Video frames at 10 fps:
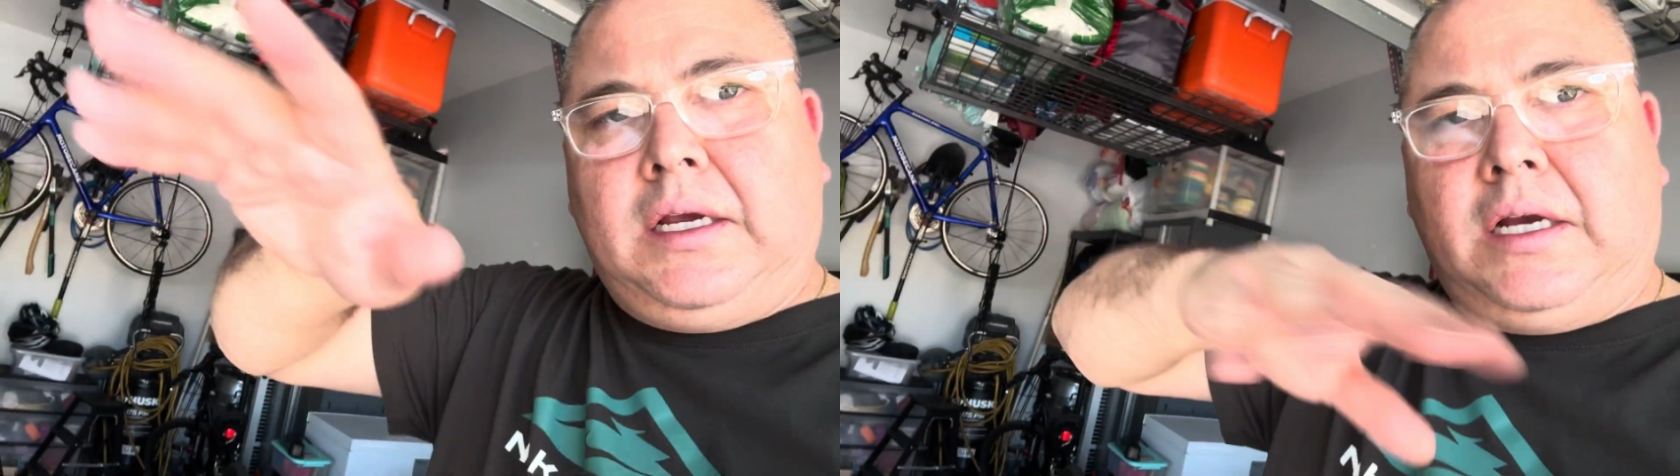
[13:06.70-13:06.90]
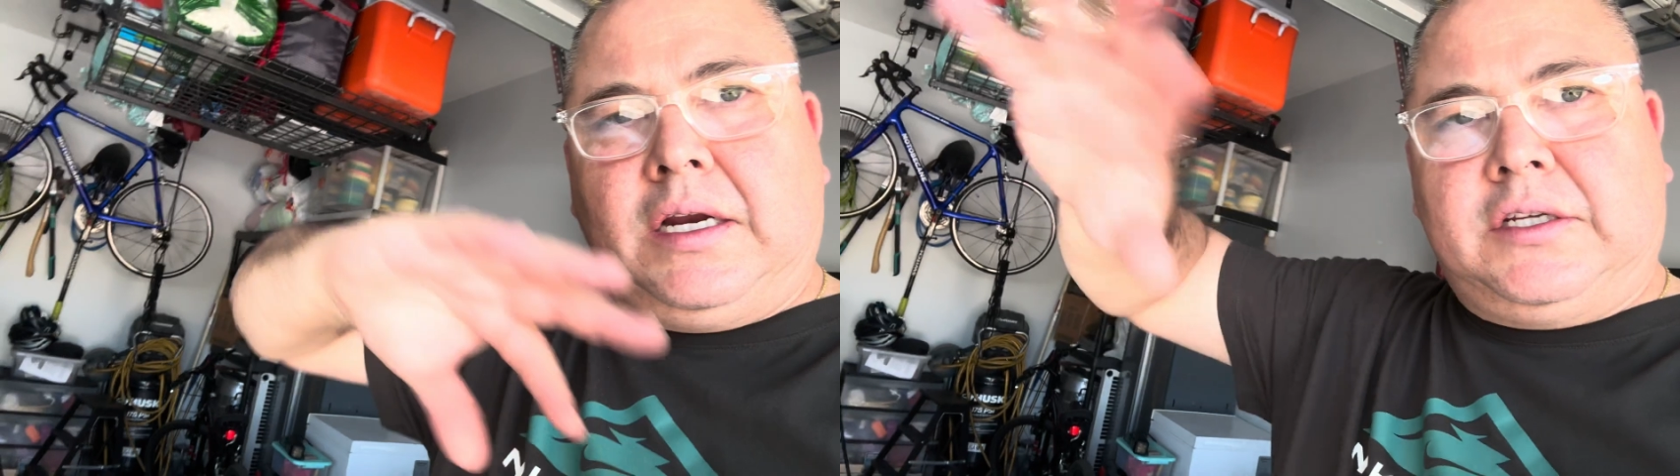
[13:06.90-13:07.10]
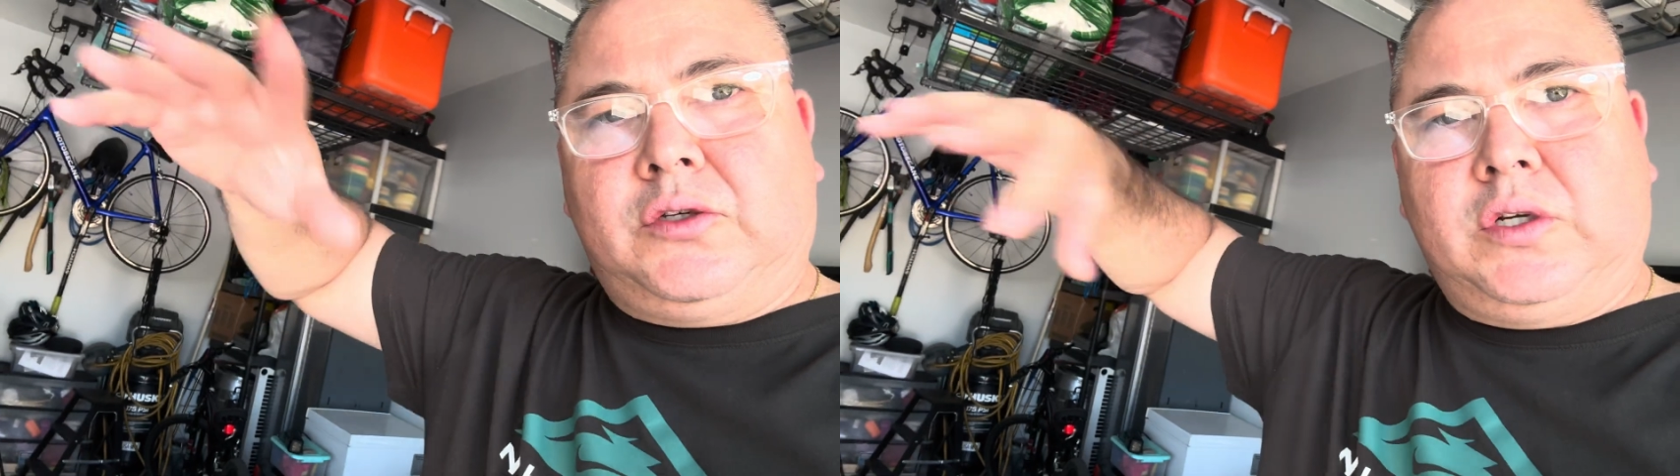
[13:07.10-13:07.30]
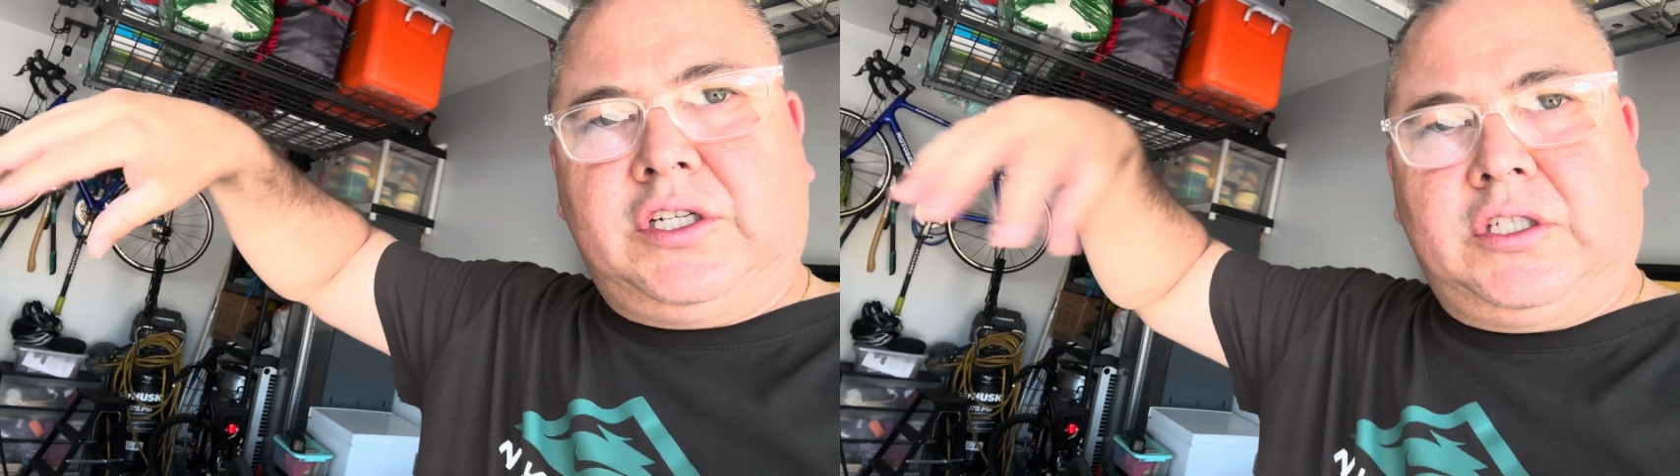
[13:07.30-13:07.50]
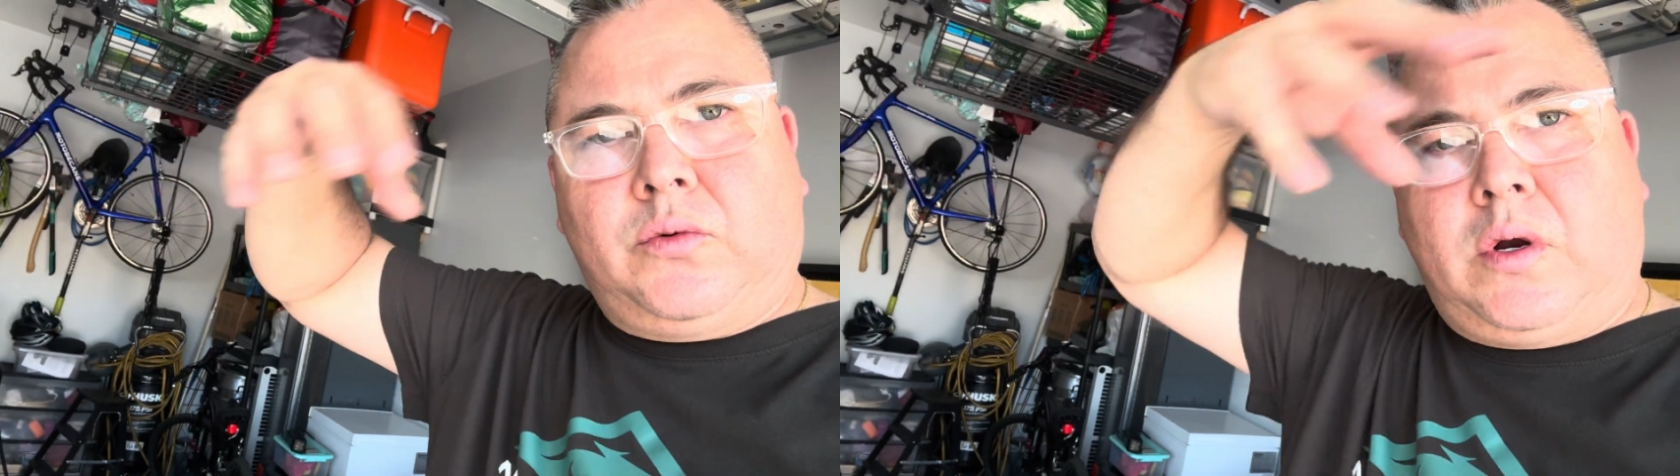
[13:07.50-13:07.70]
kind of
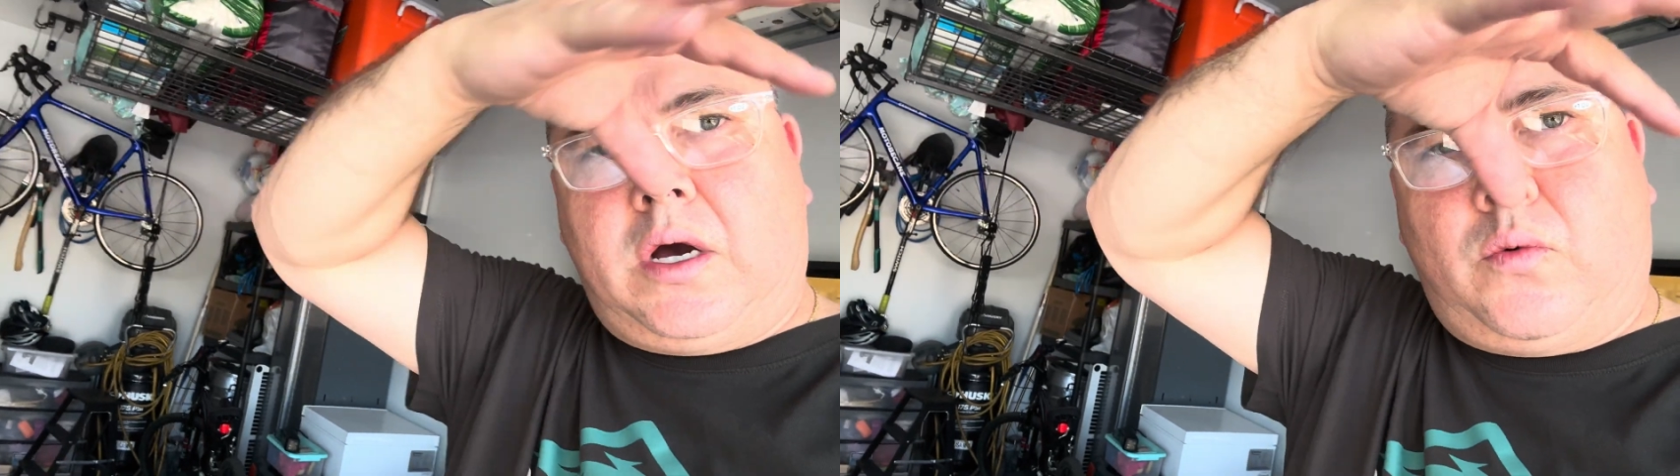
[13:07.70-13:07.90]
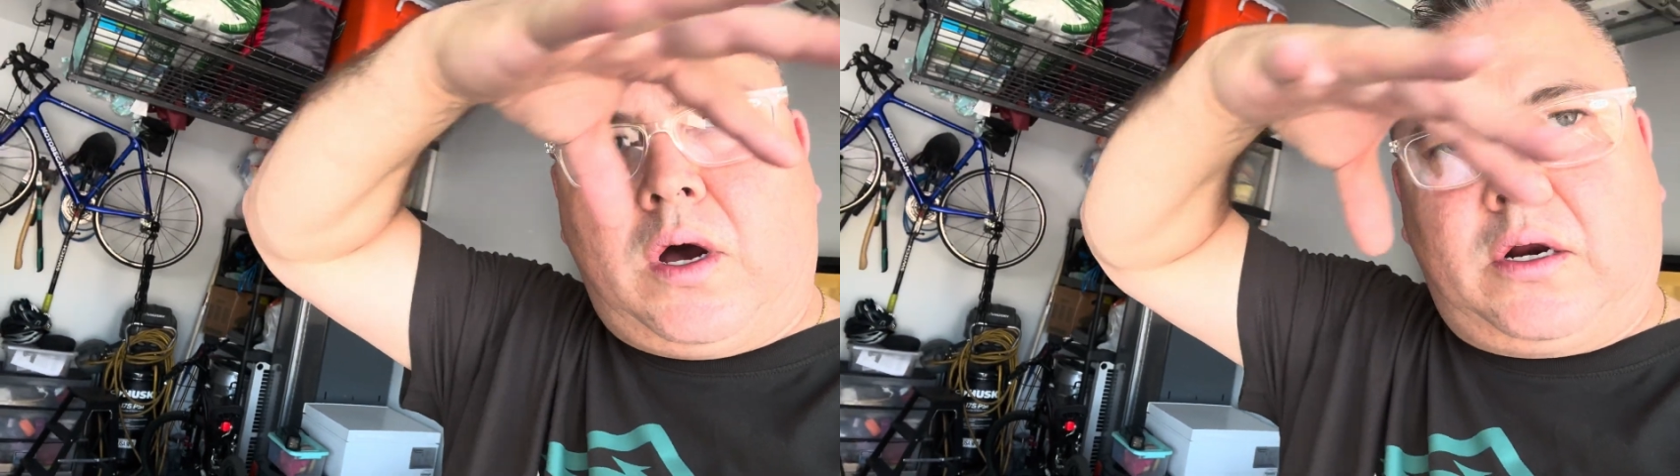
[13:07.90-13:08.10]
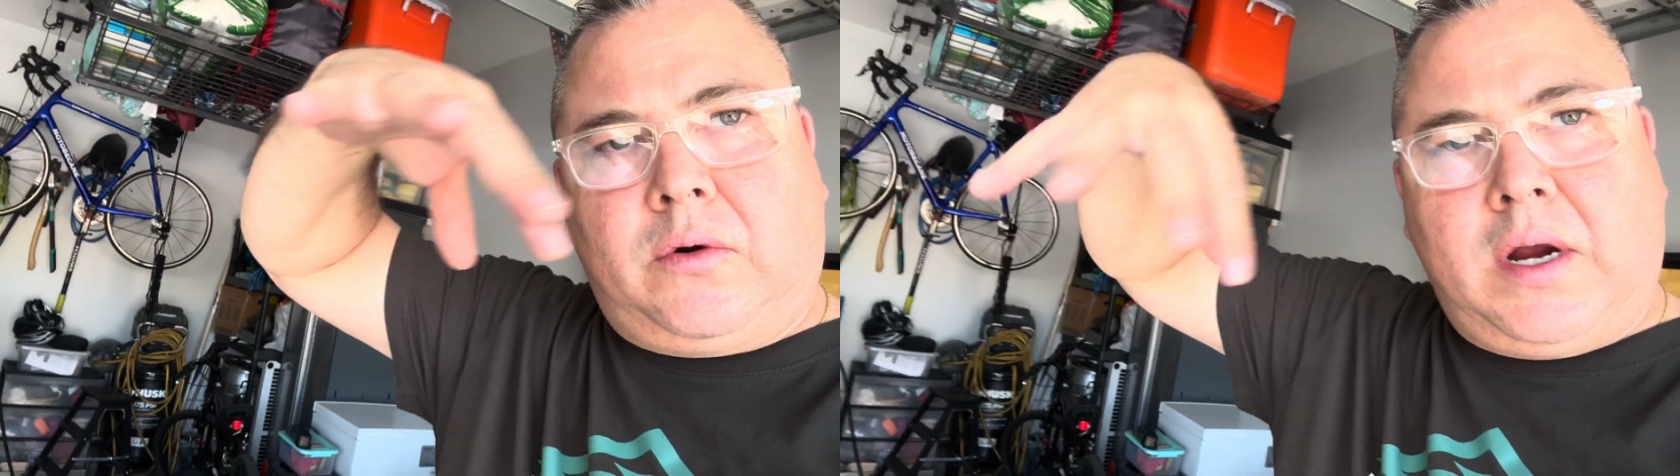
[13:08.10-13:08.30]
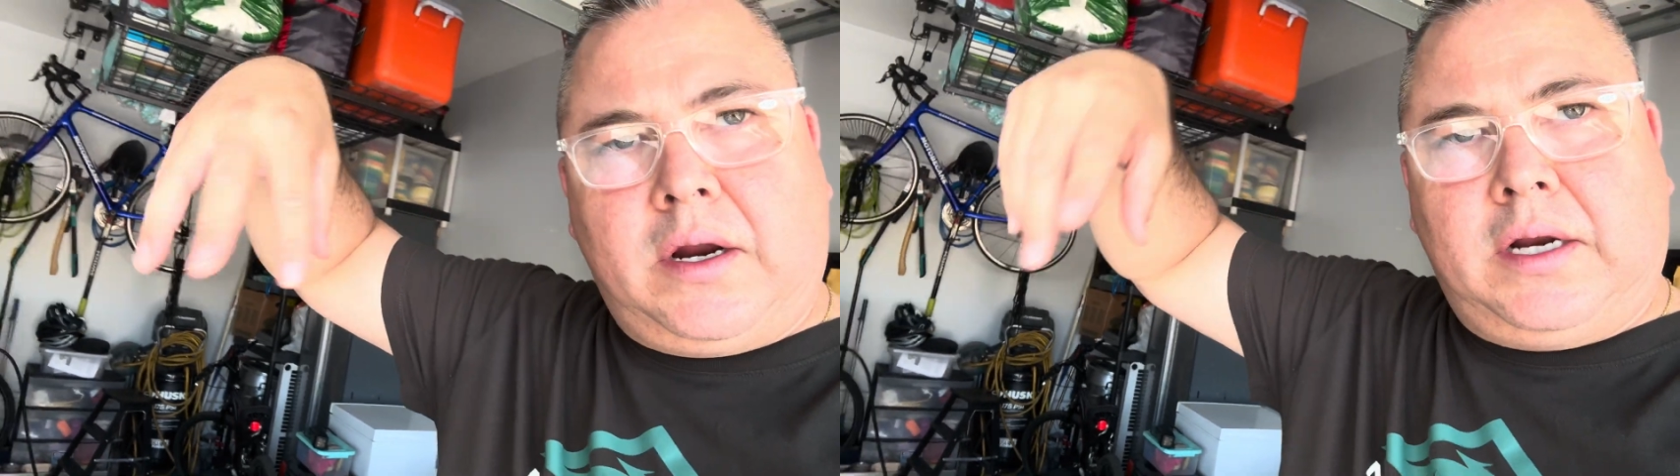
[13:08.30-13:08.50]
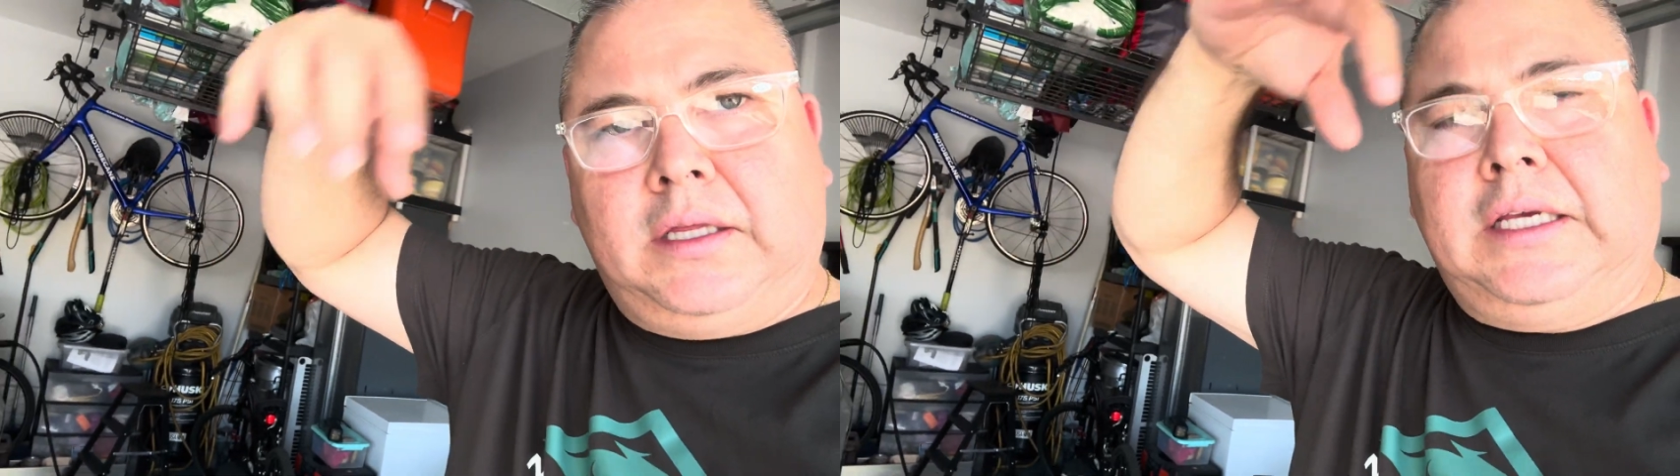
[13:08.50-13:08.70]
swishes the water around and it